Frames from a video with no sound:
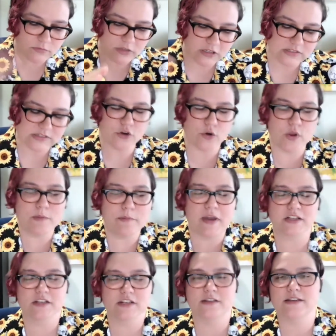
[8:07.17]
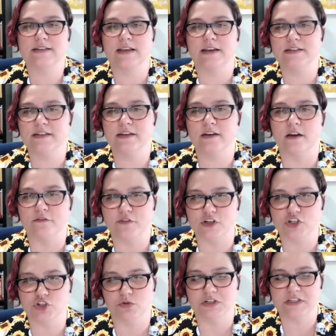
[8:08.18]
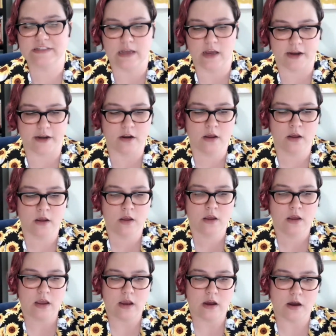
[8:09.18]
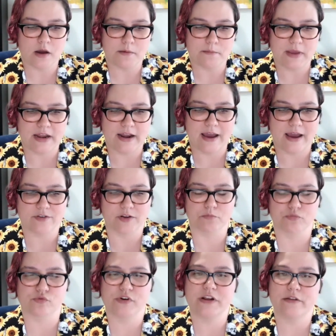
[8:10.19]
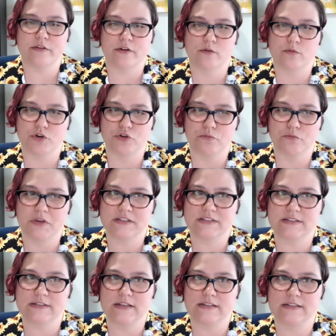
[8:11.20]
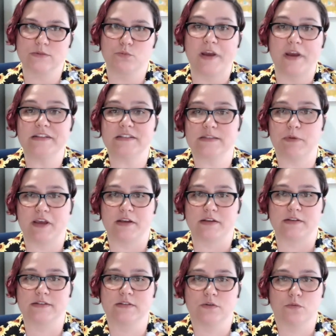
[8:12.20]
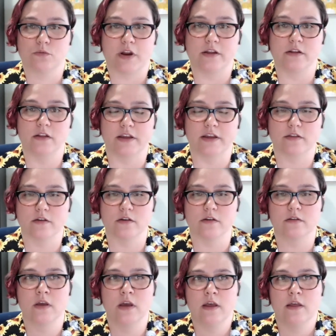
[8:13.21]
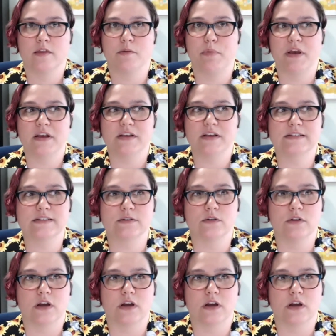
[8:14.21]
So going back to this idea of visual design, and having breathing room, it's white space, right? Like the best,